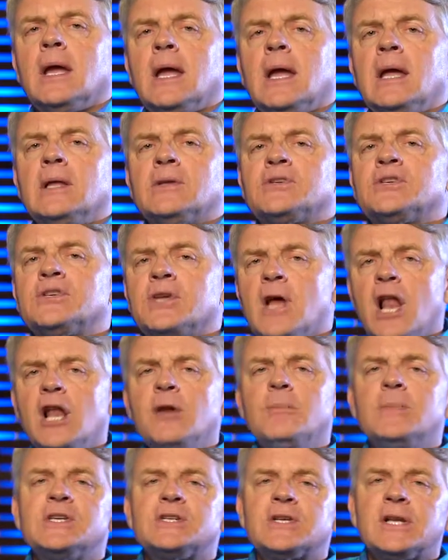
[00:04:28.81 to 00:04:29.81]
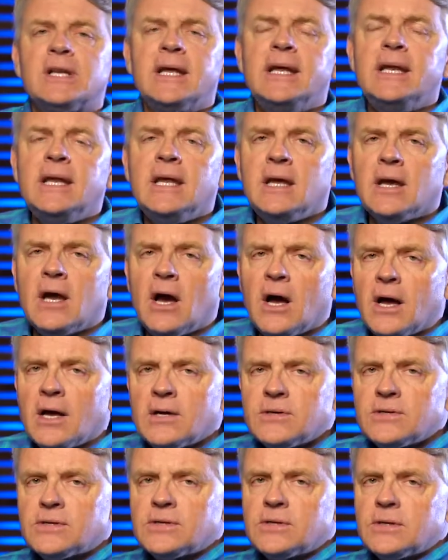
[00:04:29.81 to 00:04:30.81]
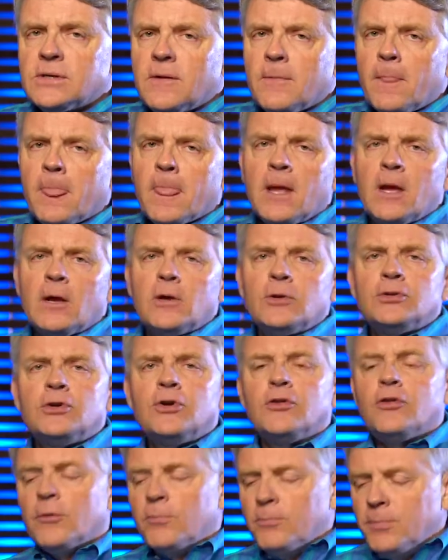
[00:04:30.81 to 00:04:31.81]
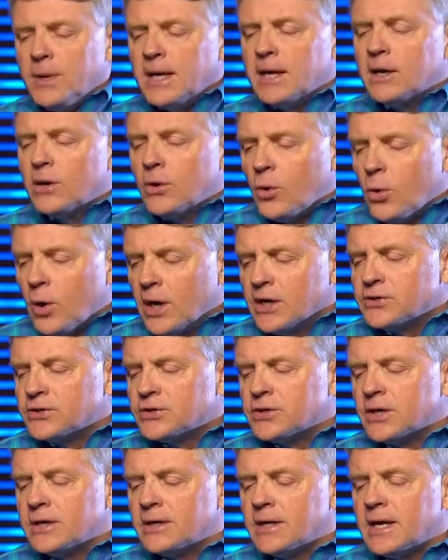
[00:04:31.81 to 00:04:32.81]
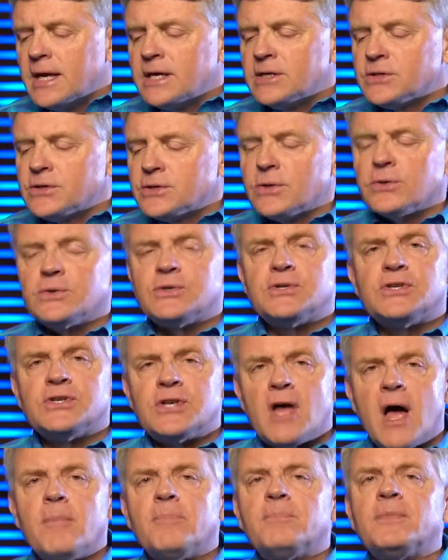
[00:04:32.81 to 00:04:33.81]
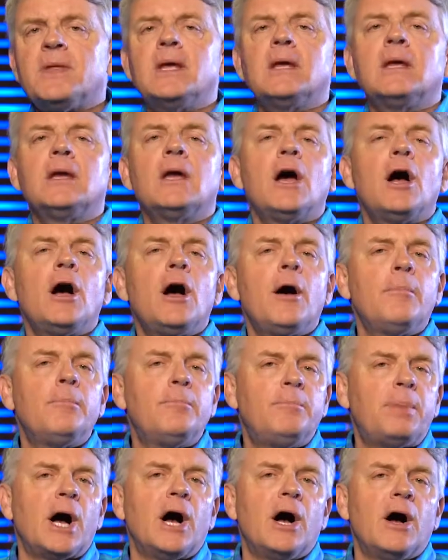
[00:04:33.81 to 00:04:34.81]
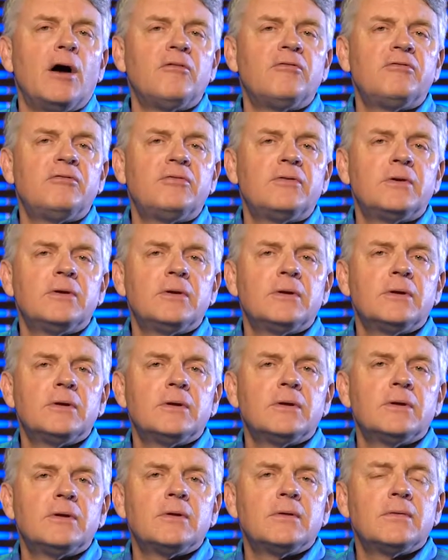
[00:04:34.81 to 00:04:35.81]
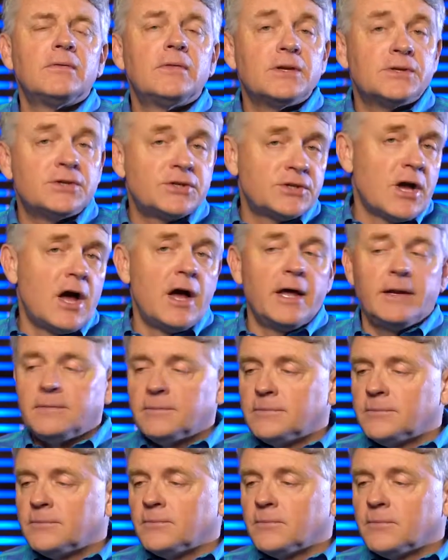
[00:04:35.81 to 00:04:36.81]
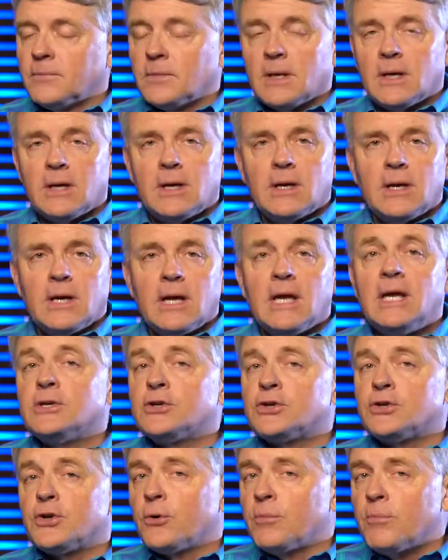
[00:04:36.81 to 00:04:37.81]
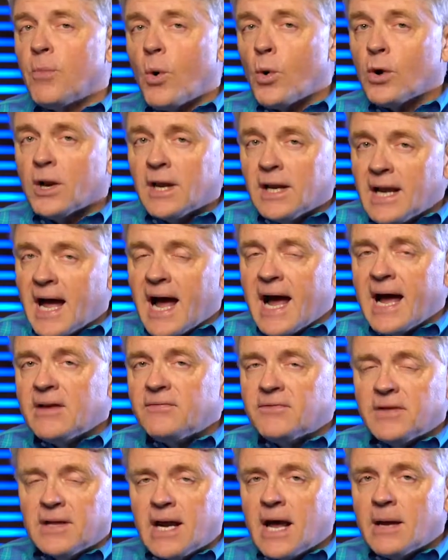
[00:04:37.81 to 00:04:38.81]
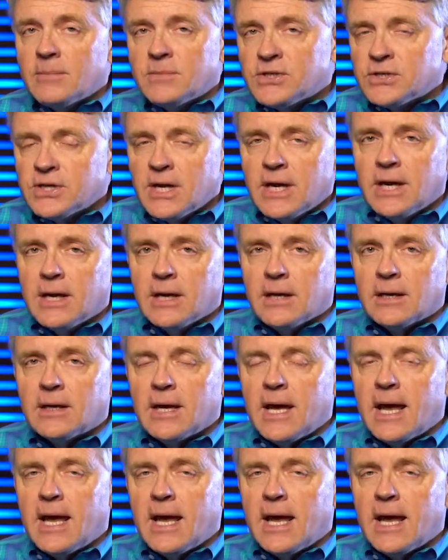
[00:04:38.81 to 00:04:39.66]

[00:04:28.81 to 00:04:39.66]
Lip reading: And Solomon's leading us to the big question, is there something above the sun? Is there more to life than I'm seeing?